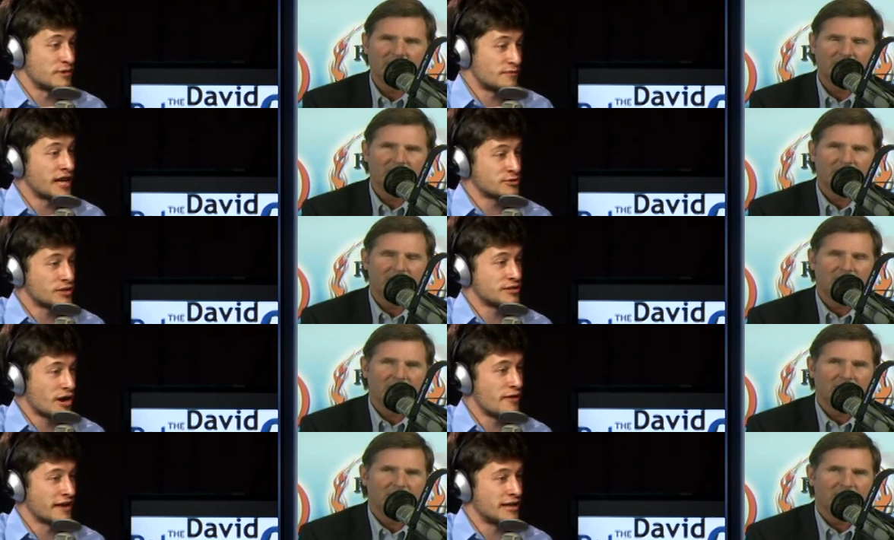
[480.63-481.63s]
Speaker 1: if that's what he's
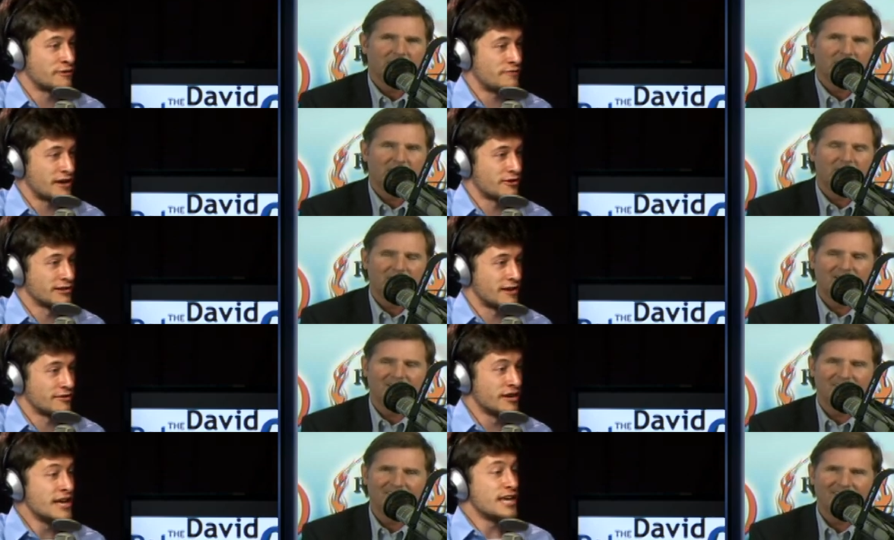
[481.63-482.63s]
calling it at the federal
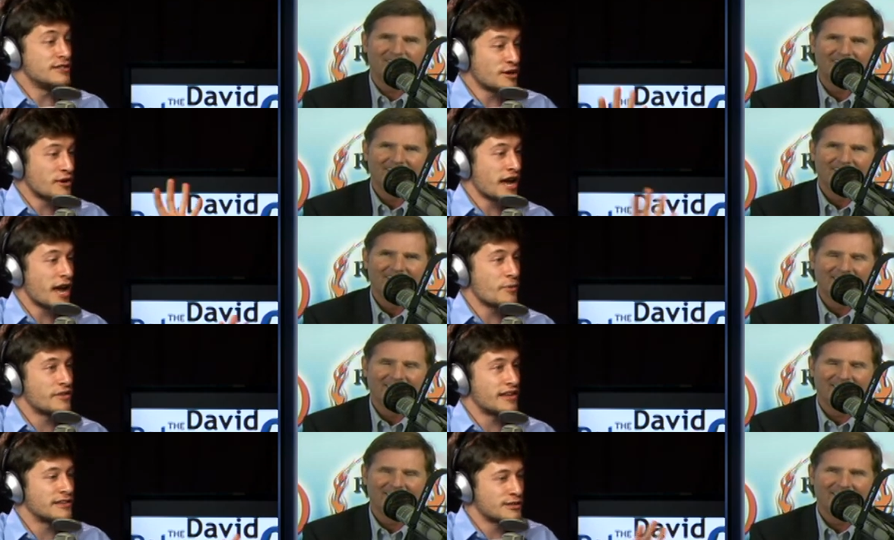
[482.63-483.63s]
level. He's okay
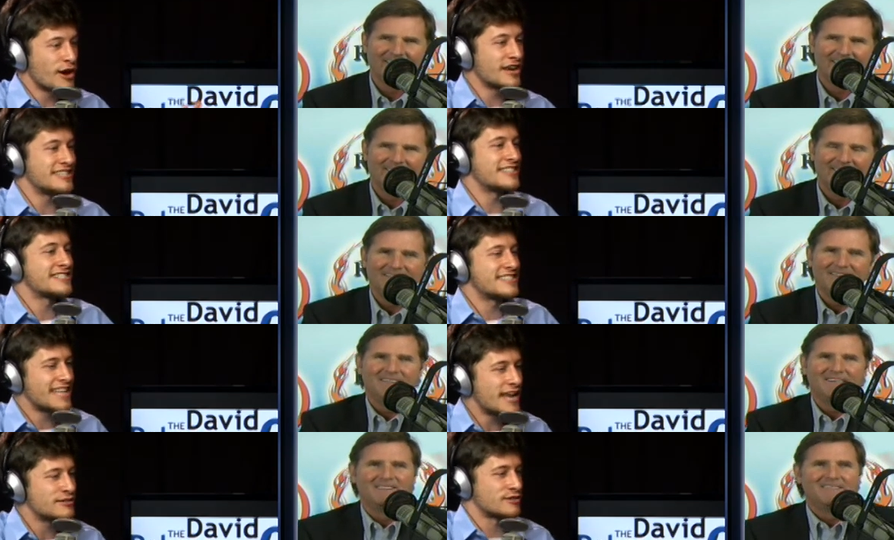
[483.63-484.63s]
with it as long as it's
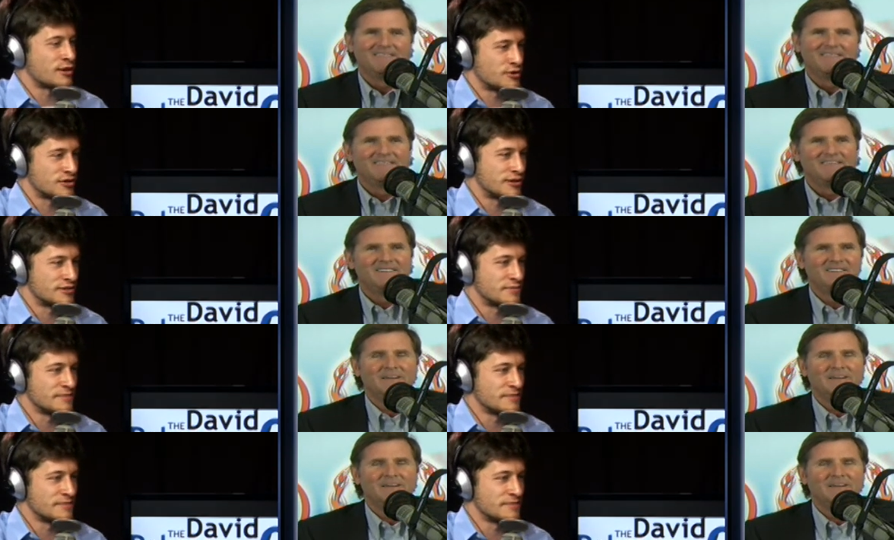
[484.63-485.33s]
state socialism.